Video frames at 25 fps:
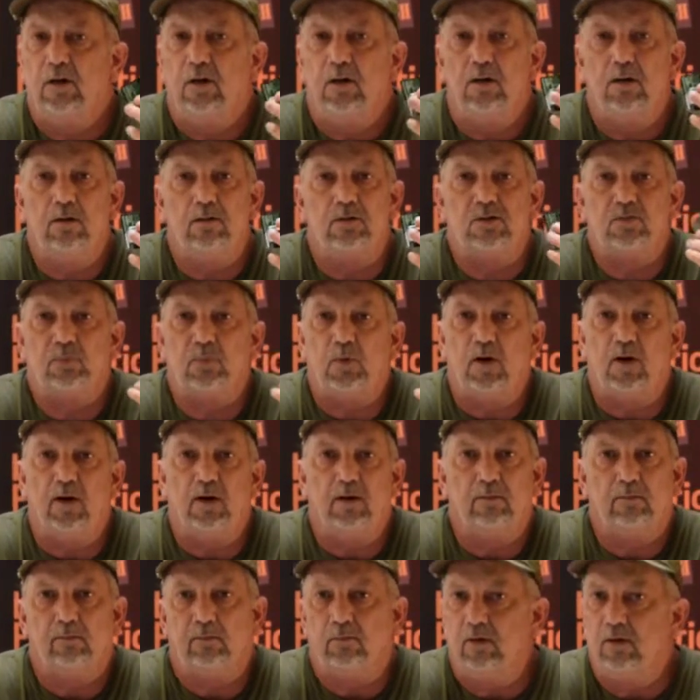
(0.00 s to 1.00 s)
You can
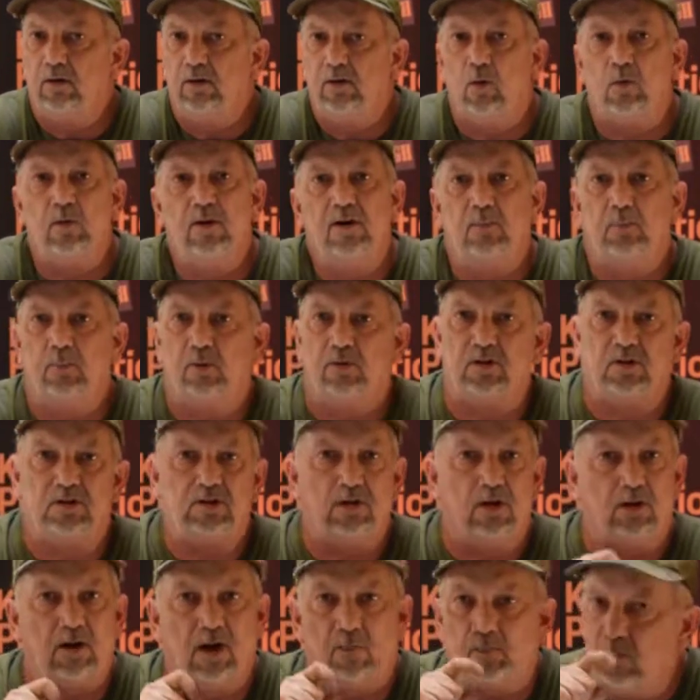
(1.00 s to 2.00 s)
spray. You don't need to put this
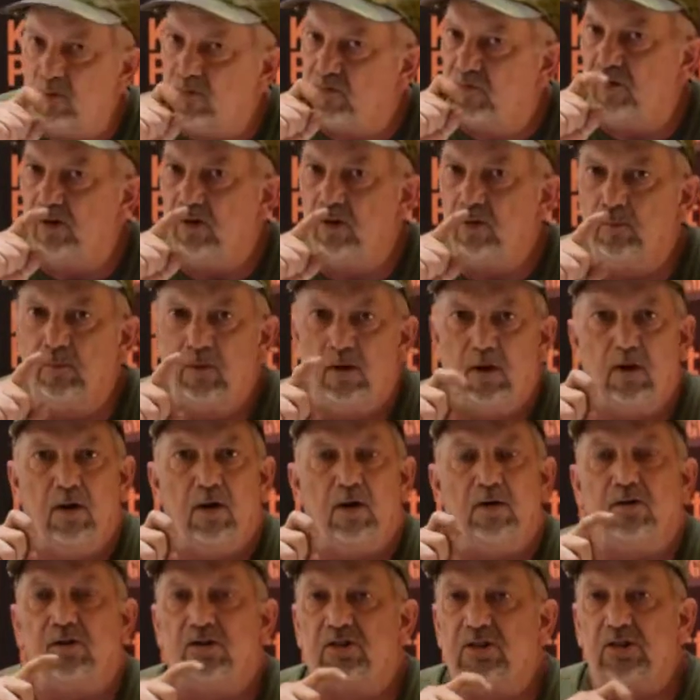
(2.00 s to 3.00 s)
on like perfume.
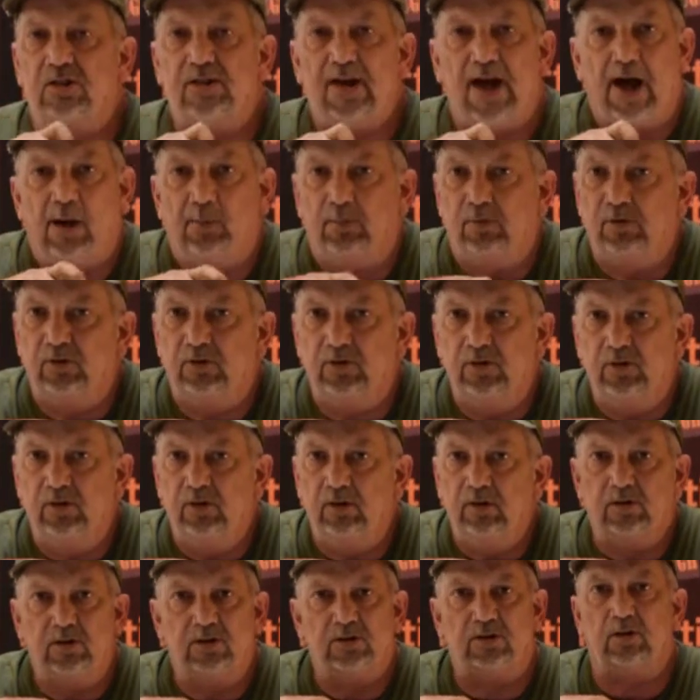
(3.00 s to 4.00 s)
Just a dab will do
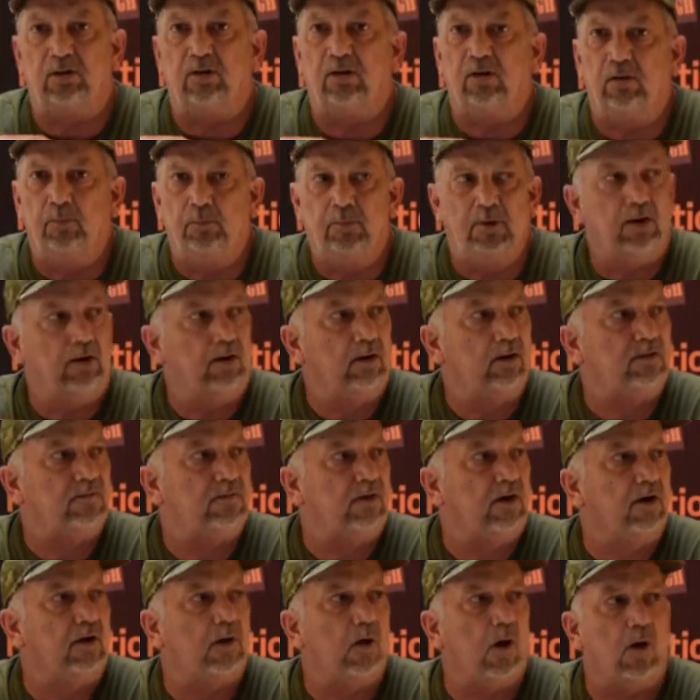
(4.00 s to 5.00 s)
you, just a little bit. It's
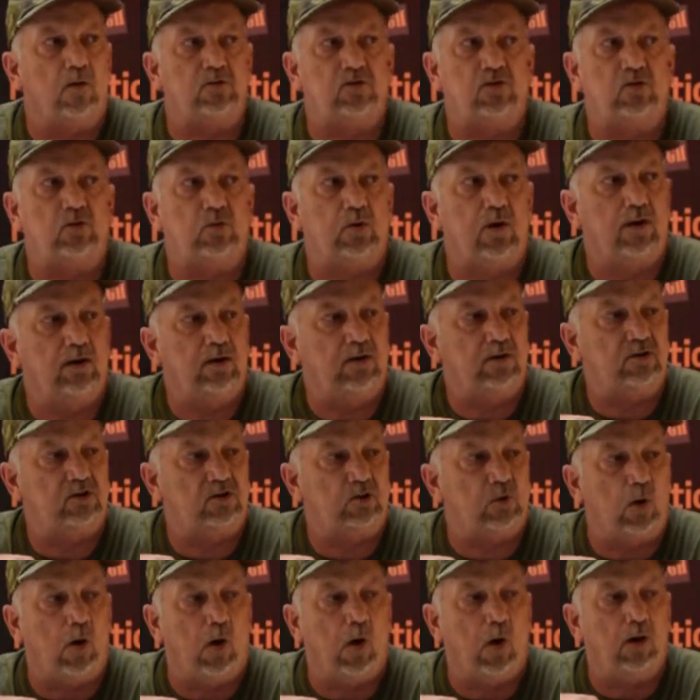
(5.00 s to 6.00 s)
very concentrated,
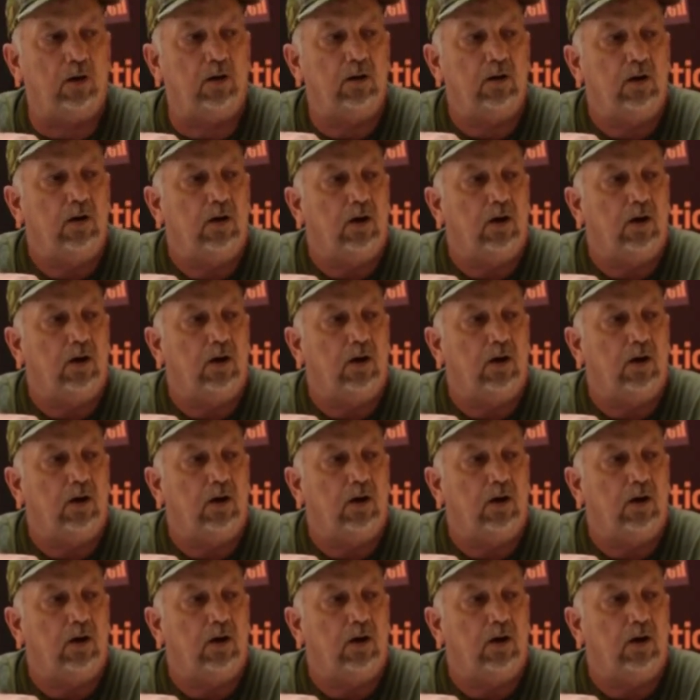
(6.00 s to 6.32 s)
strong.